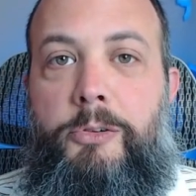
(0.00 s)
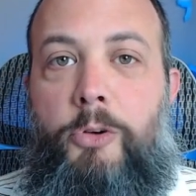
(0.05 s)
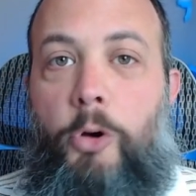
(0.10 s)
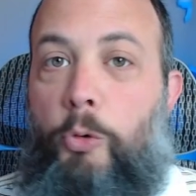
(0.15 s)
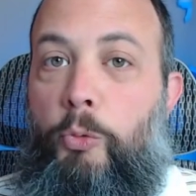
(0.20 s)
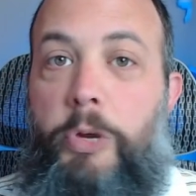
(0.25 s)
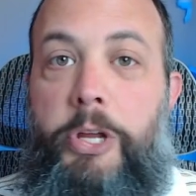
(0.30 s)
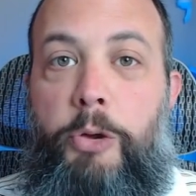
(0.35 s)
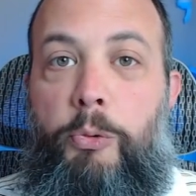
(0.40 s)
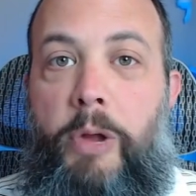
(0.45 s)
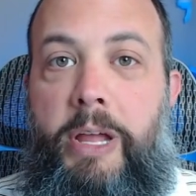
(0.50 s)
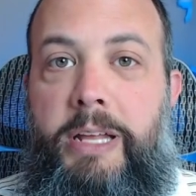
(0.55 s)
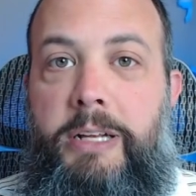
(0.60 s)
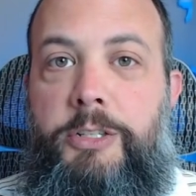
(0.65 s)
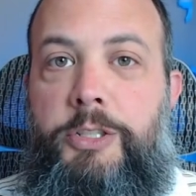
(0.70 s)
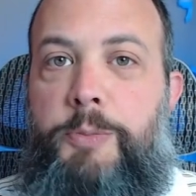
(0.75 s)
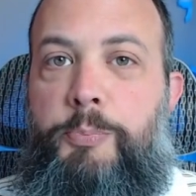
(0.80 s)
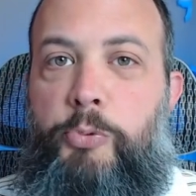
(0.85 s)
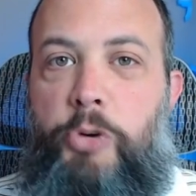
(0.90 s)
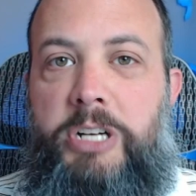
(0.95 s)
Or
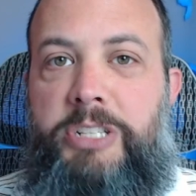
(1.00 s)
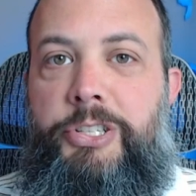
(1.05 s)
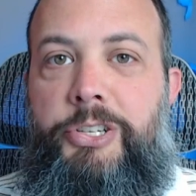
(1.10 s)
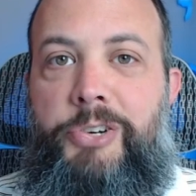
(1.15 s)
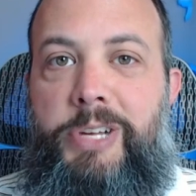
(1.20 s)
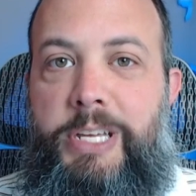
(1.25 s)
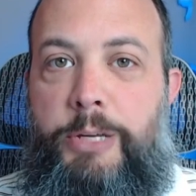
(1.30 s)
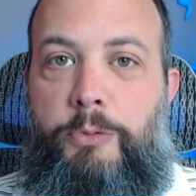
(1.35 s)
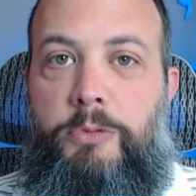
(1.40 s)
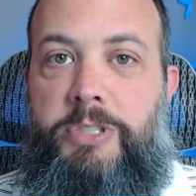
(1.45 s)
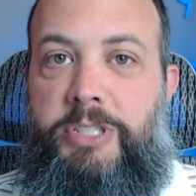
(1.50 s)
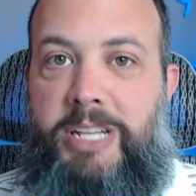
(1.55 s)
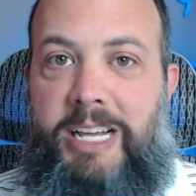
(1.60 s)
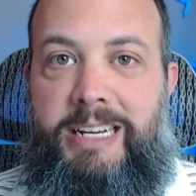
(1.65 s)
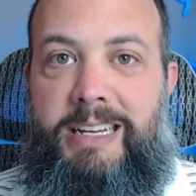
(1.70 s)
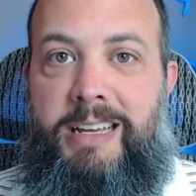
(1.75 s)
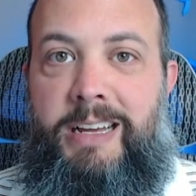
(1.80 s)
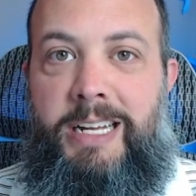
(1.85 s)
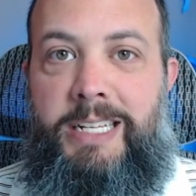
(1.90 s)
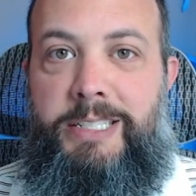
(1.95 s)
rearranged, pressure equals
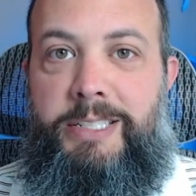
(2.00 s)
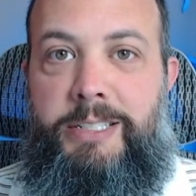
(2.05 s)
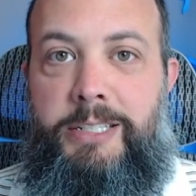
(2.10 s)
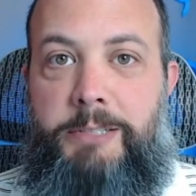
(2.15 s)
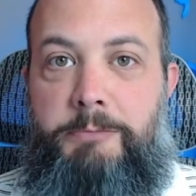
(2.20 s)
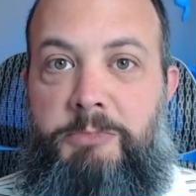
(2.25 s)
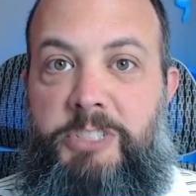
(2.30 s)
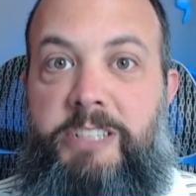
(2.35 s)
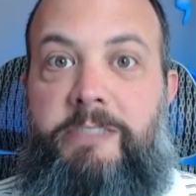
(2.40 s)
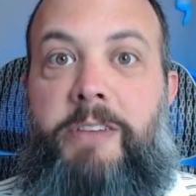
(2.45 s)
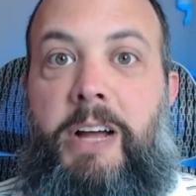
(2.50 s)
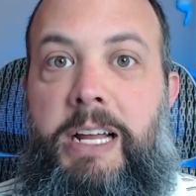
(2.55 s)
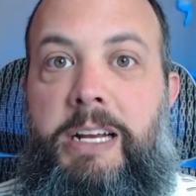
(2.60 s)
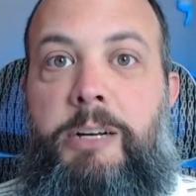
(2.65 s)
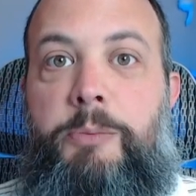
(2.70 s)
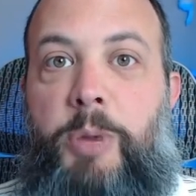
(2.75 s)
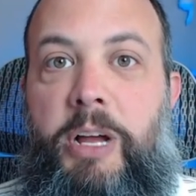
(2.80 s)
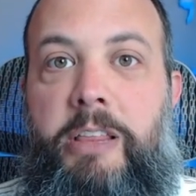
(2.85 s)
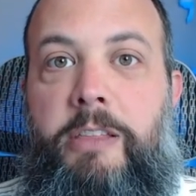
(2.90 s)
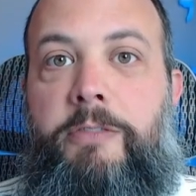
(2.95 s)
that constant
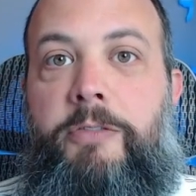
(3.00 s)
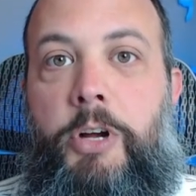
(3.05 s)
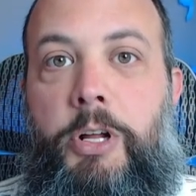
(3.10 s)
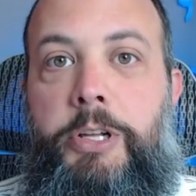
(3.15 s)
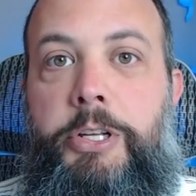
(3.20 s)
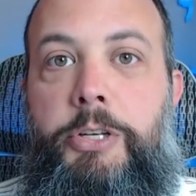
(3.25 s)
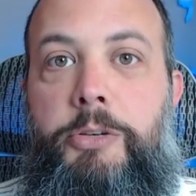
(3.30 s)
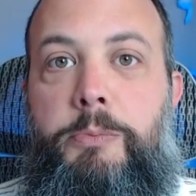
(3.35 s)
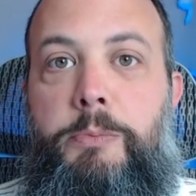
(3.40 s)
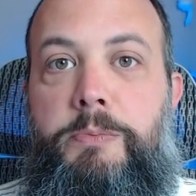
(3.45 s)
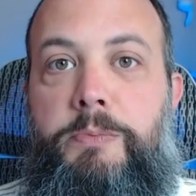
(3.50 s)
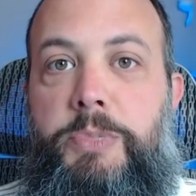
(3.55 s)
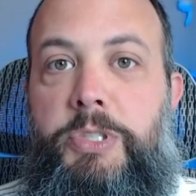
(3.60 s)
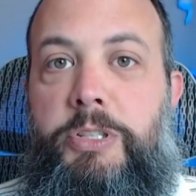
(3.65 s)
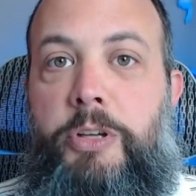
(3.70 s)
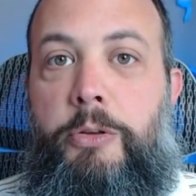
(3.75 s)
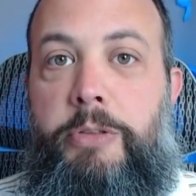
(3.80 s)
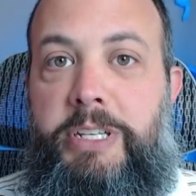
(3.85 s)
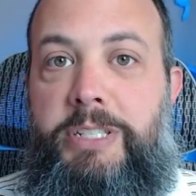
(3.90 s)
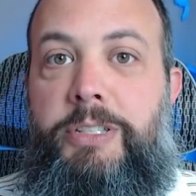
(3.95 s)
divided by the volume.
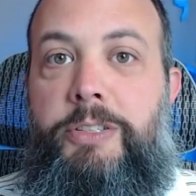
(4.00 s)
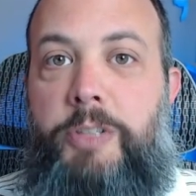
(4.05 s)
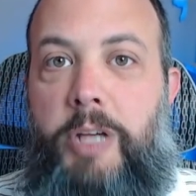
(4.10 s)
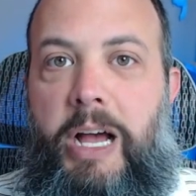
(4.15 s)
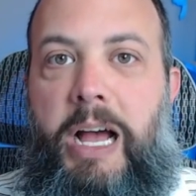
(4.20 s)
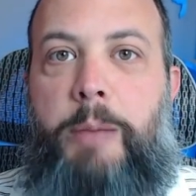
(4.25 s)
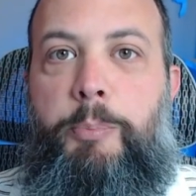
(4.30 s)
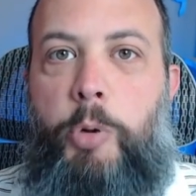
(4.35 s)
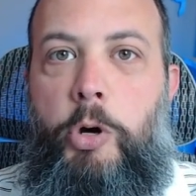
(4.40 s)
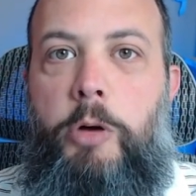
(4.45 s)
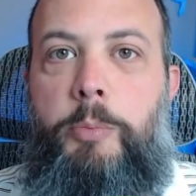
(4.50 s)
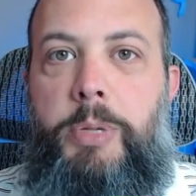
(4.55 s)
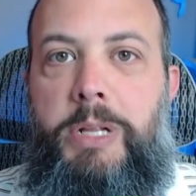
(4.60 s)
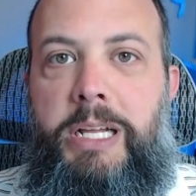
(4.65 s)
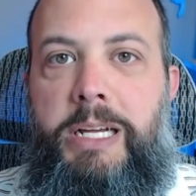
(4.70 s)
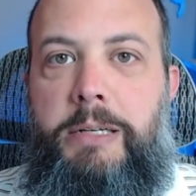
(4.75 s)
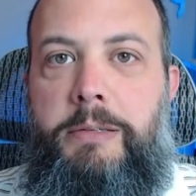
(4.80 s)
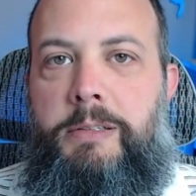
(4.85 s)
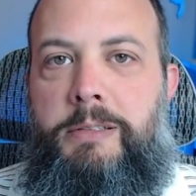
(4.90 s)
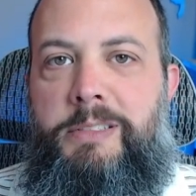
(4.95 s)
So this is a
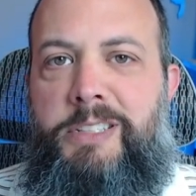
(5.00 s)
hyperbola.